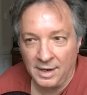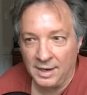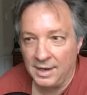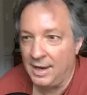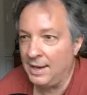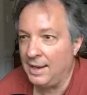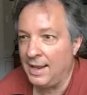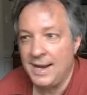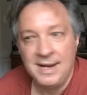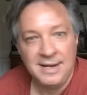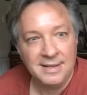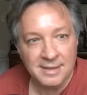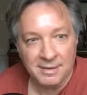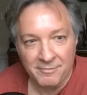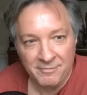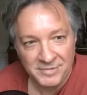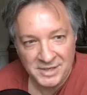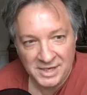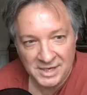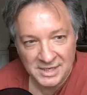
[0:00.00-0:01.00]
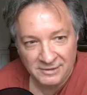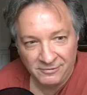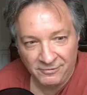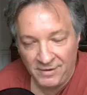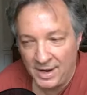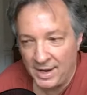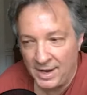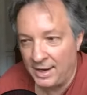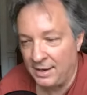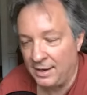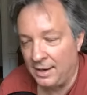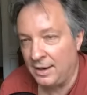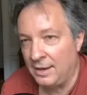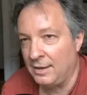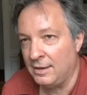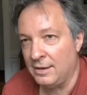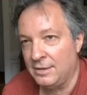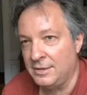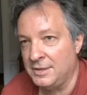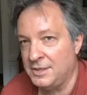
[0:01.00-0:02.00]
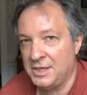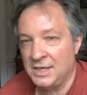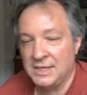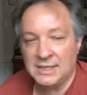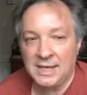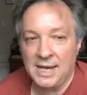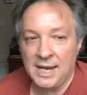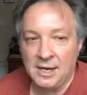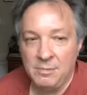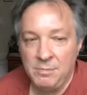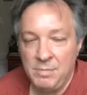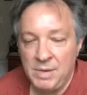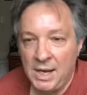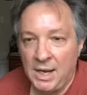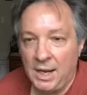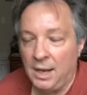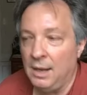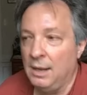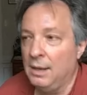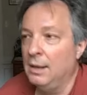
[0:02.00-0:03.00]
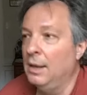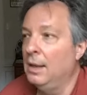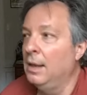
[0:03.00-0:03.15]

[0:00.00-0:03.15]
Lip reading: And I like them just fine. And they're just like me.